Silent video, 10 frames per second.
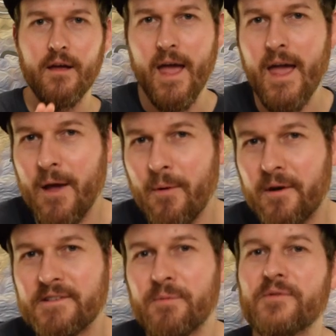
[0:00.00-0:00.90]
Hey,
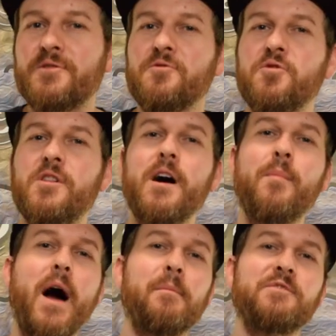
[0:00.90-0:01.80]
welcome to Sippers Social
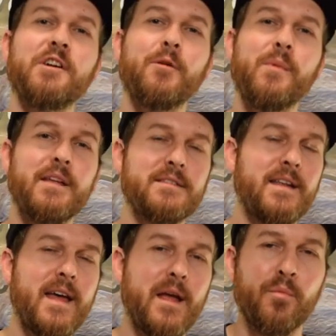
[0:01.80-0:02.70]
Club. I'm Jeremy, and
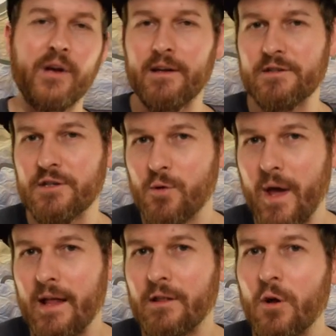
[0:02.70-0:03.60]
today bringing to you
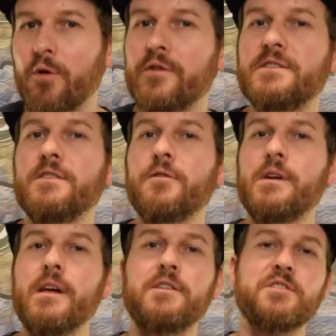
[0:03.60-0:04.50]
a local
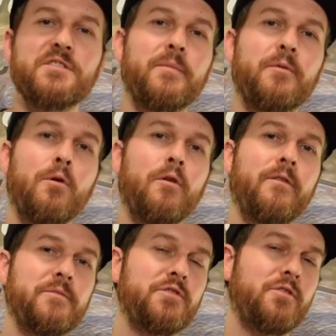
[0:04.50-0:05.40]
distillery just up the road
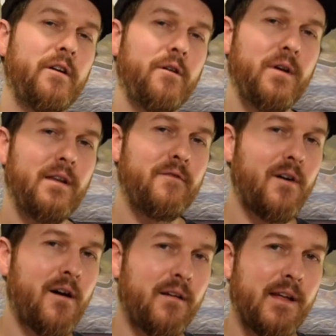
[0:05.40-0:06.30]
from Toronto in
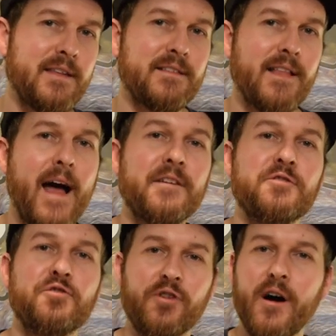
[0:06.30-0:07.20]
Vaughan. It's Last
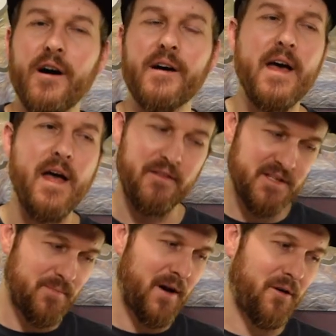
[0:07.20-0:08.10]
Straw.
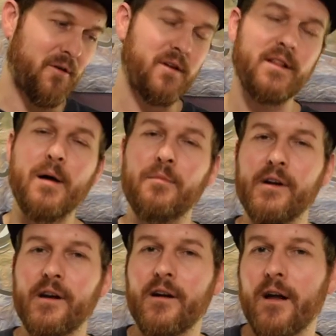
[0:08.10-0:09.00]
This bottle,
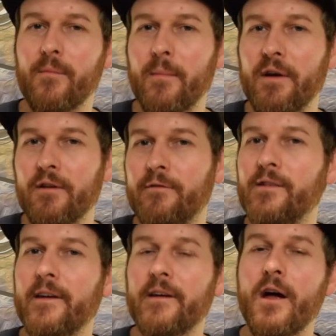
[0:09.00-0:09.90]
collaborated on by my good
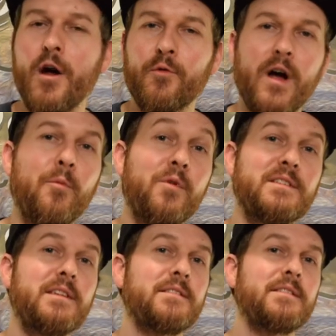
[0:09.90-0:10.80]
friend Rob
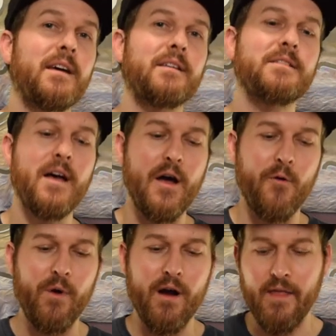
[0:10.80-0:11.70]
and the Six,
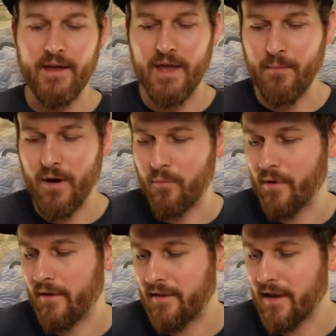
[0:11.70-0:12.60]
where they came up
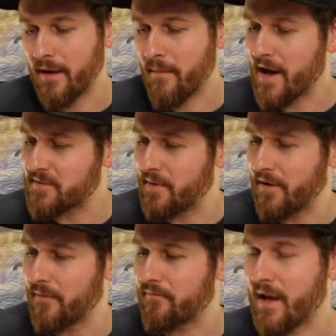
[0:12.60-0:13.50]
with the mash
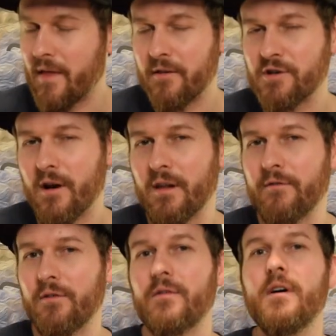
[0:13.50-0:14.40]
bill and the char
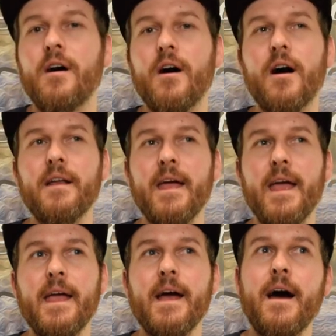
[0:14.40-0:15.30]
level on
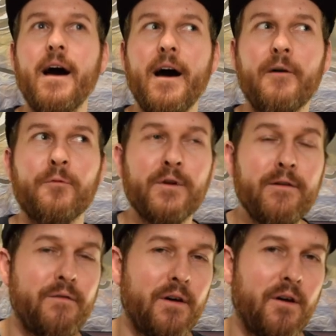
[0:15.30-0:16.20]
a uh,
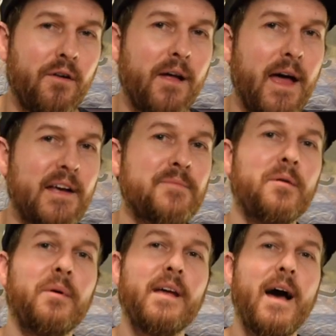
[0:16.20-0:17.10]
refill ex
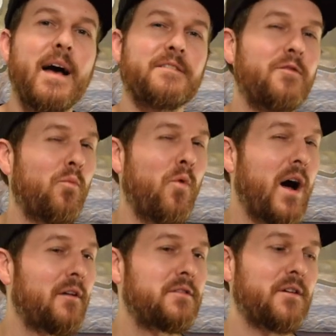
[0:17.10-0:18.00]
bourbon cask from
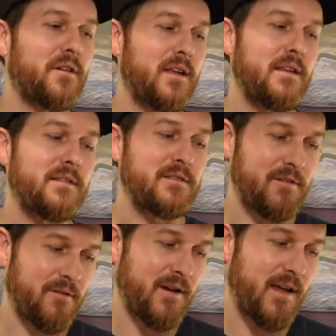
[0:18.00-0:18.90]
Wild Turkey
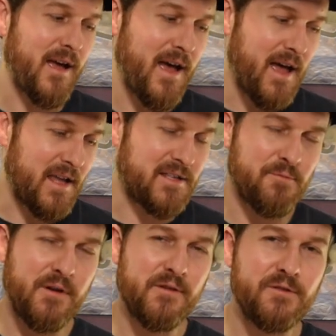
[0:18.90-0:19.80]
Distillery. It's
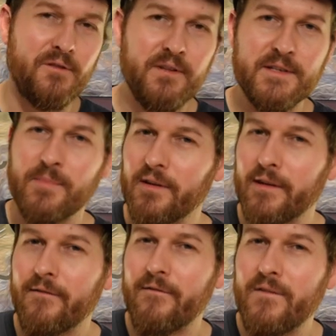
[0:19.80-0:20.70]
three years old. It's
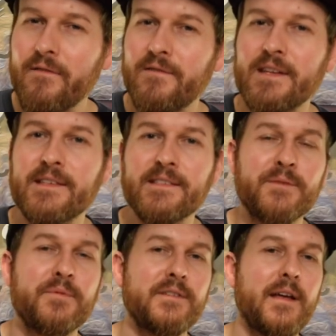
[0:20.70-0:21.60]
bottled at
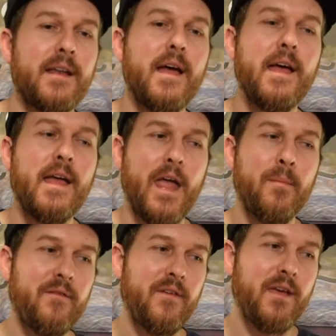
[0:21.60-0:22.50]
56%
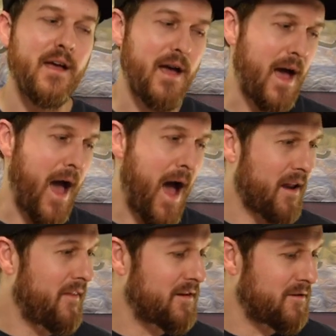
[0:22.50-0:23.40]
ABV. How
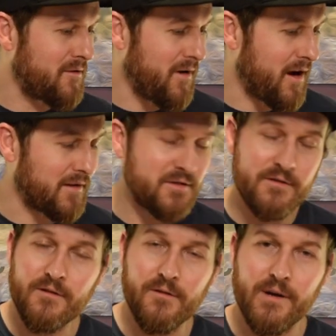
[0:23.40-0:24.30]
did they do? I'll let you
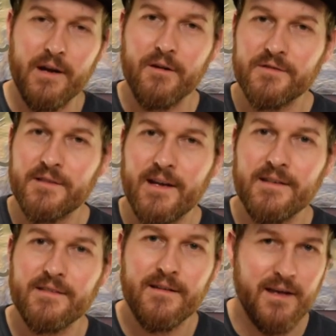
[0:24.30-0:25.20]
know when I nose it,
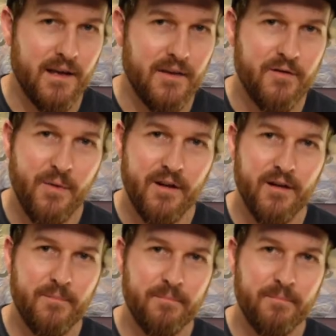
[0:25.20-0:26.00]
taste it, and give it a mark.